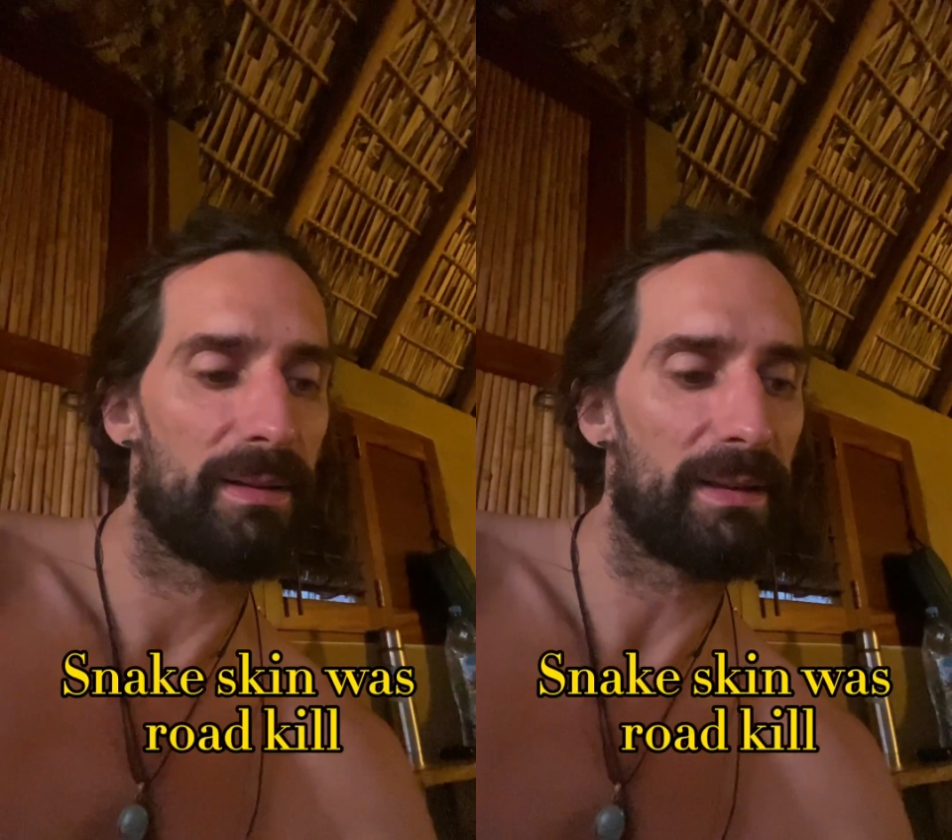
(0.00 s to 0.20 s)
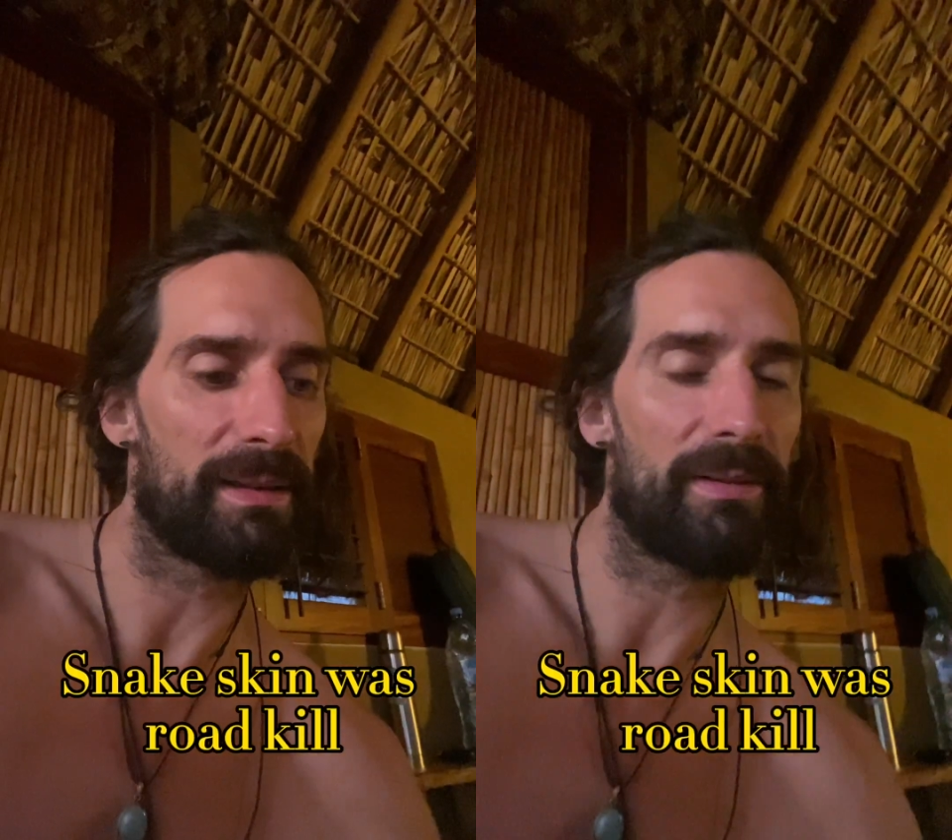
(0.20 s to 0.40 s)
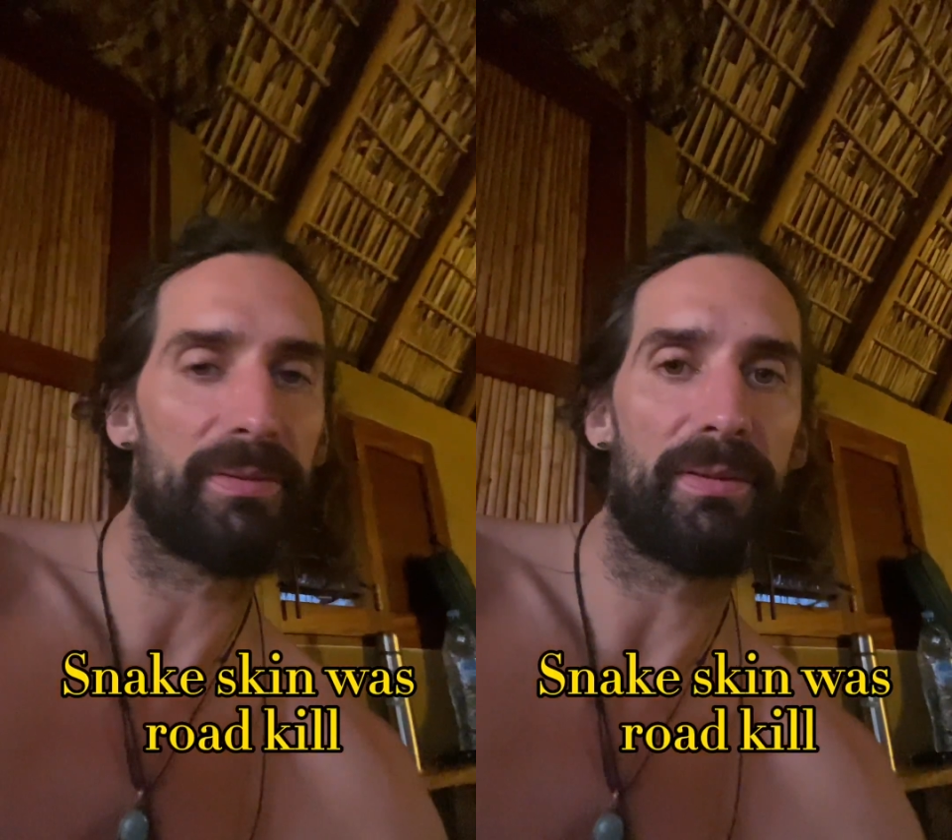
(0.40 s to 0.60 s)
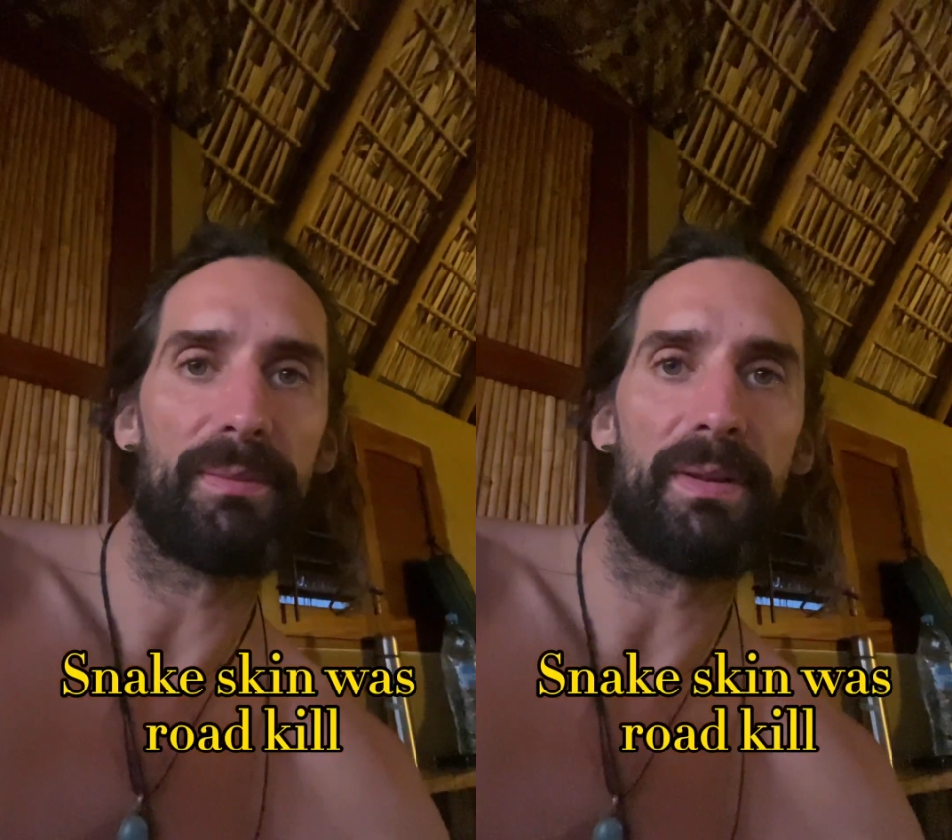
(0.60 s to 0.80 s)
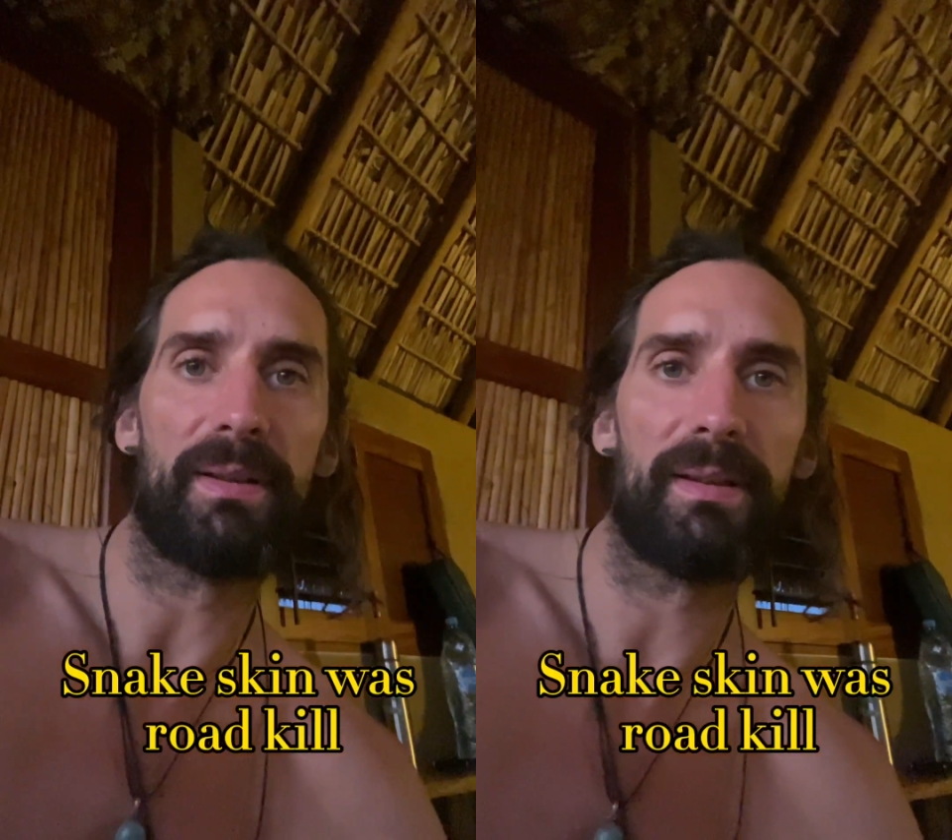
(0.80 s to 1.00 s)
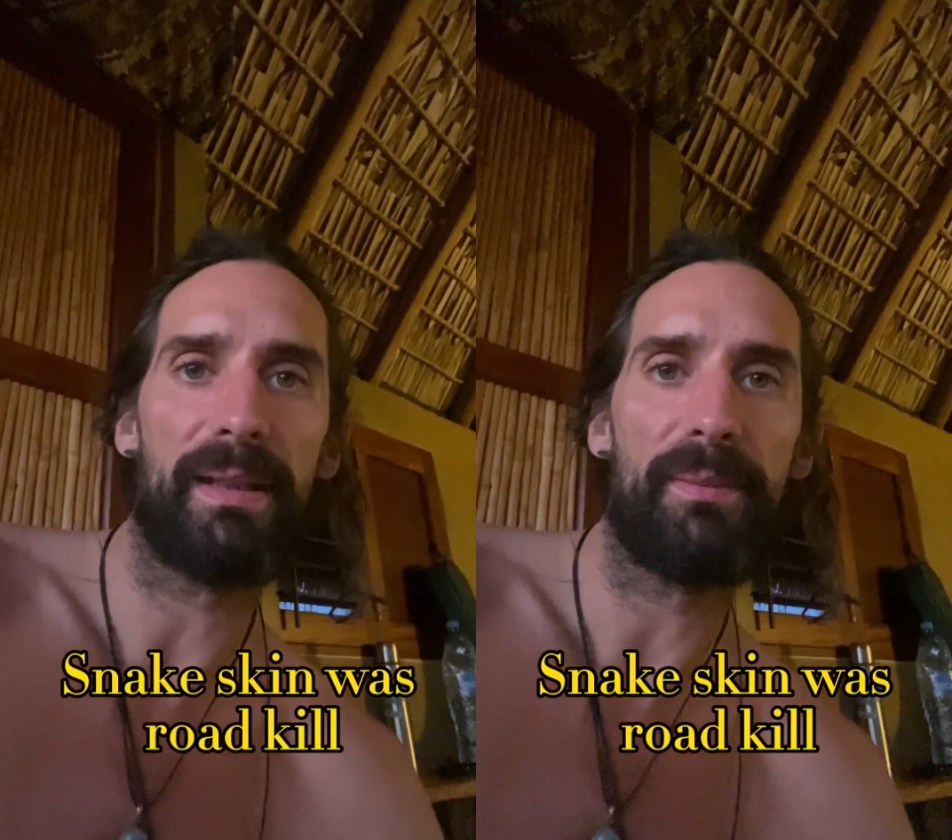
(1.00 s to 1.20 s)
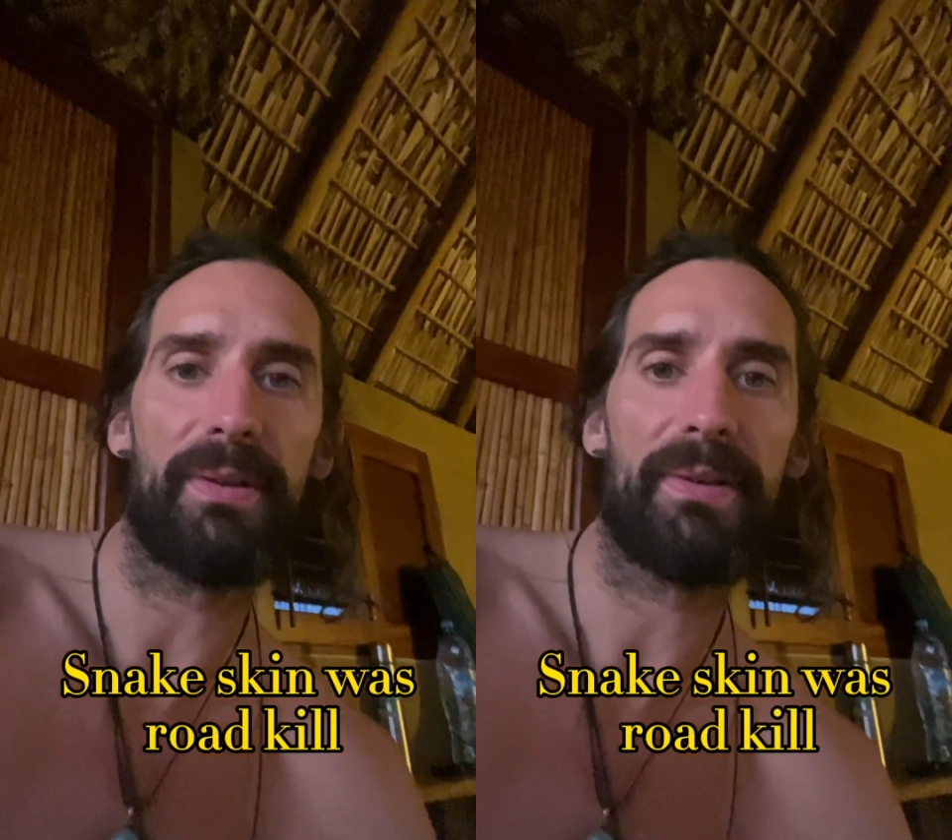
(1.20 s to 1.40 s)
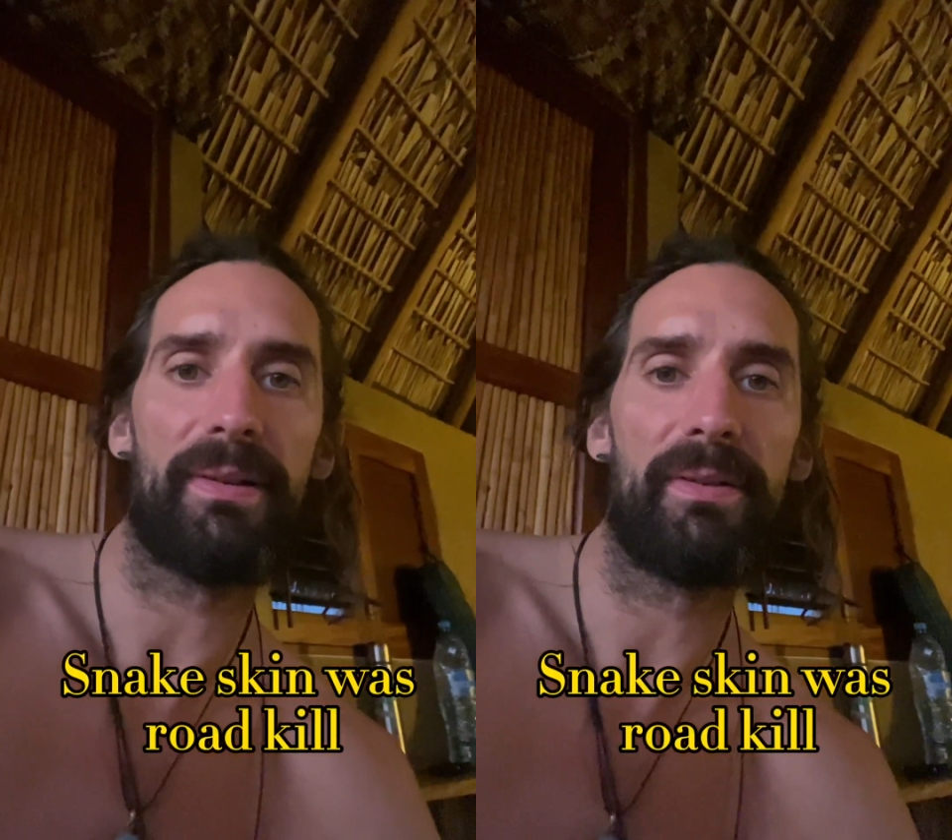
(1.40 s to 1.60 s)
I got from the
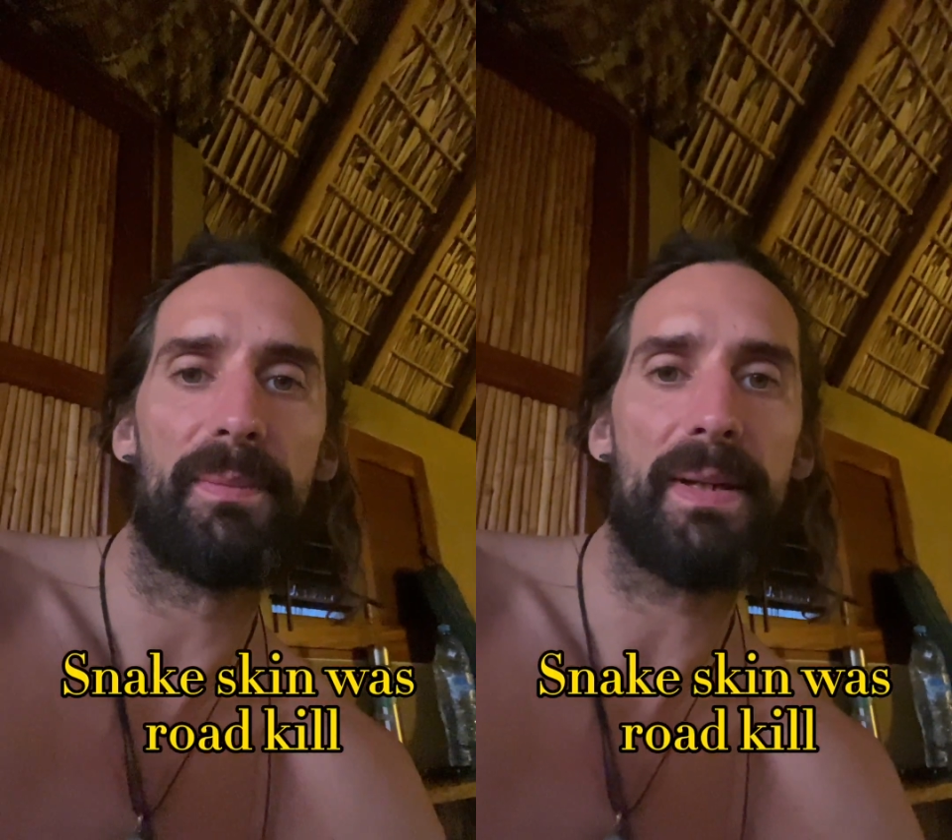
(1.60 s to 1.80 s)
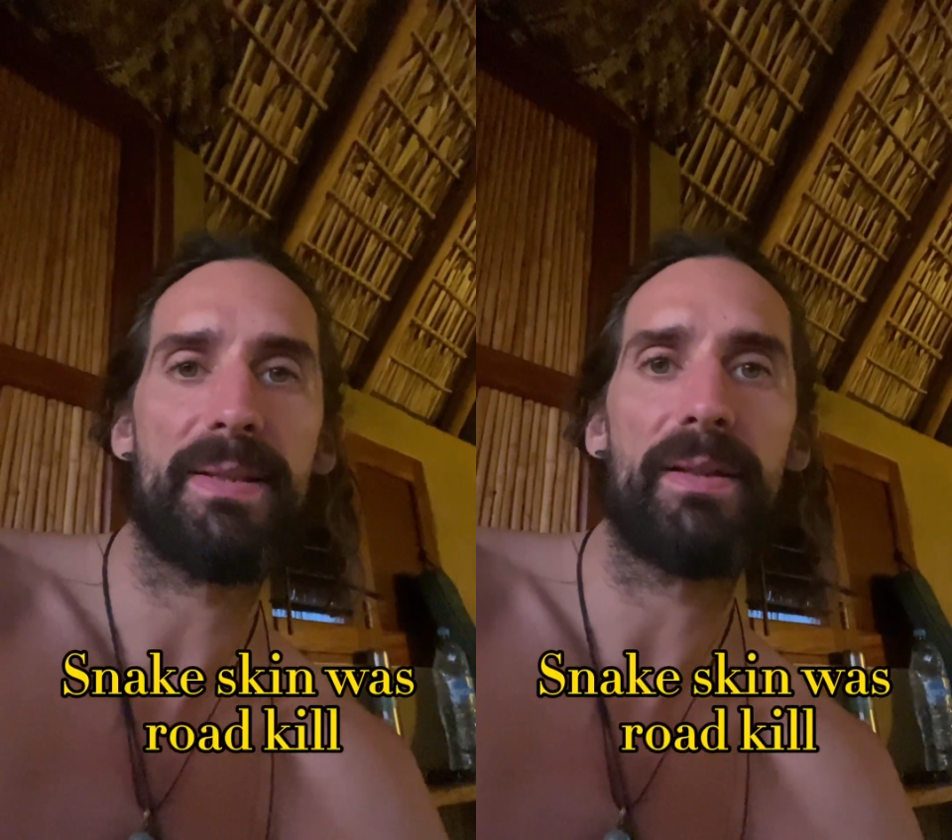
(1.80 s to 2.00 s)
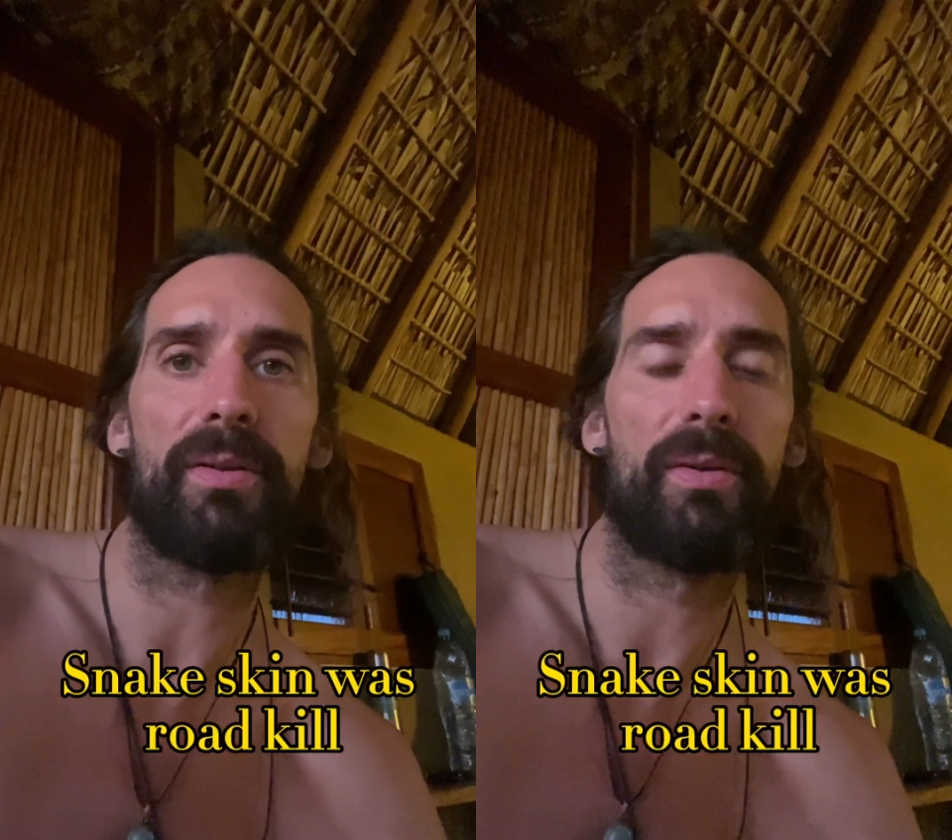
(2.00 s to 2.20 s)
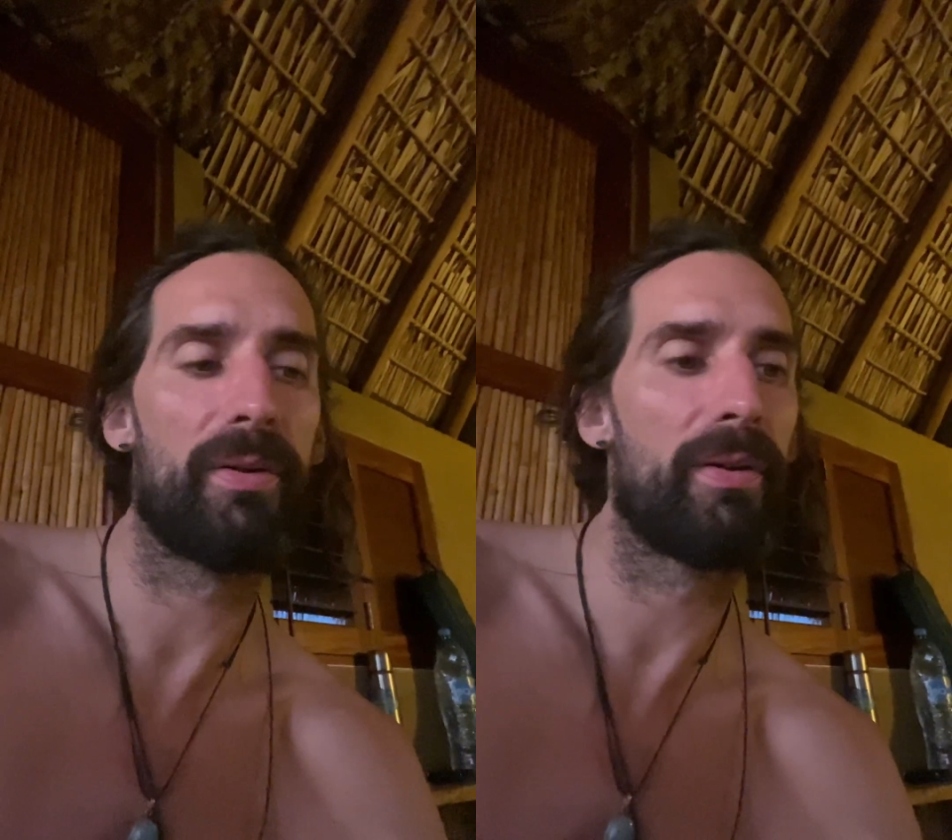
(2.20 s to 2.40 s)
chemist here in Mexico,